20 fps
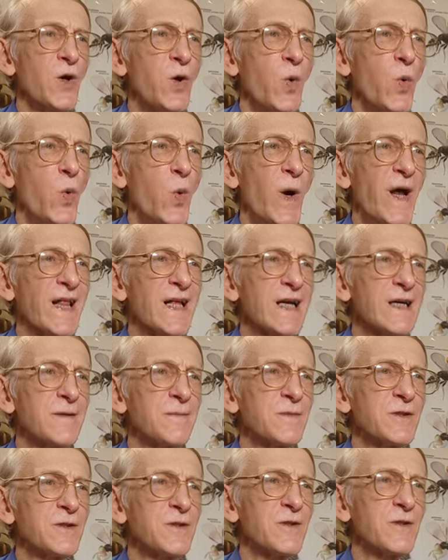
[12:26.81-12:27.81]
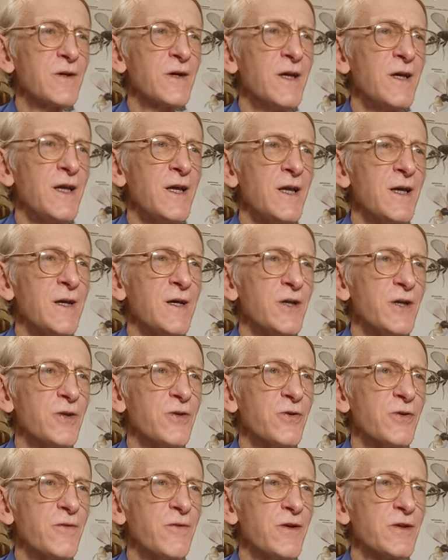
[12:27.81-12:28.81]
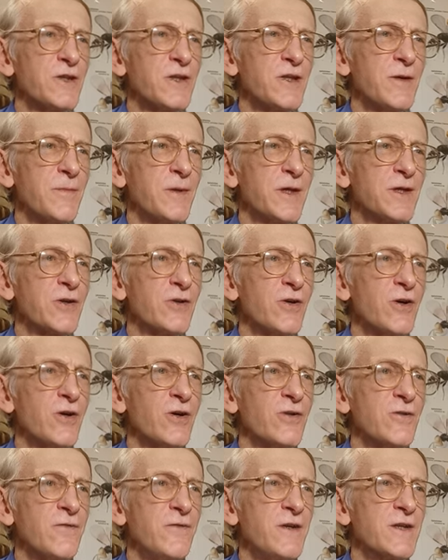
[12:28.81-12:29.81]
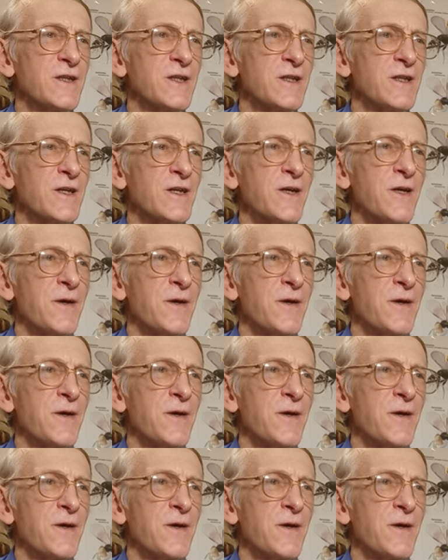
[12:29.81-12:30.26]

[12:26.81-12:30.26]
welcome to University Metro and visit